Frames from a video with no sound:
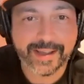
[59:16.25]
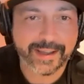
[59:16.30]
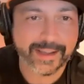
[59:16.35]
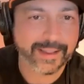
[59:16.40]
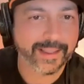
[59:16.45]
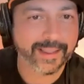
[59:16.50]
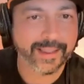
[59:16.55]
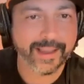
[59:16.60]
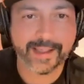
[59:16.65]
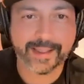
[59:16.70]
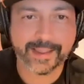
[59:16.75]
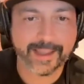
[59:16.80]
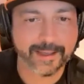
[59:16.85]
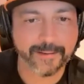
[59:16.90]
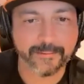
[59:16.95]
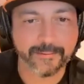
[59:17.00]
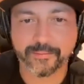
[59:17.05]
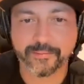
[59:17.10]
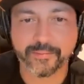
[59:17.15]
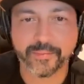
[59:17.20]
let
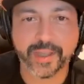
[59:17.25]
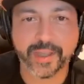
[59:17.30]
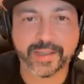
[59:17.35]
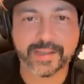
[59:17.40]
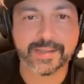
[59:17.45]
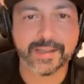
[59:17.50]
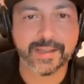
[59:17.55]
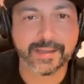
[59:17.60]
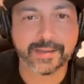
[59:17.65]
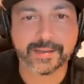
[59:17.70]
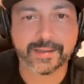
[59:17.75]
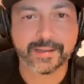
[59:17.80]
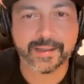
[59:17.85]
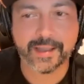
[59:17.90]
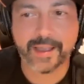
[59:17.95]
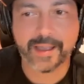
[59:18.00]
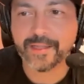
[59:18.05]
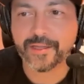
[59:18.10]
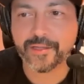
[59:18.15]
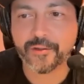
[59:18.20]
them exist
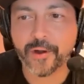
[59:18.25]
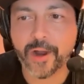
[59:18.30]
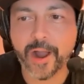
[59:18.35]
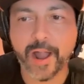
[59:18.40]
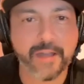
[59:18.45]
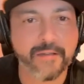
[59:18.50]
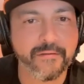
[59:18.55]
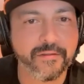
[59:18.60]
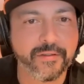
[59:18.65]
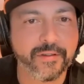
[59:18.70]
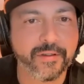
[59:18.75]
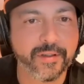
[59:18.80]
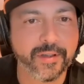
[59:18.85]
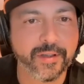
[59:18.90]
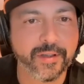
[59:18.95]
and thrive.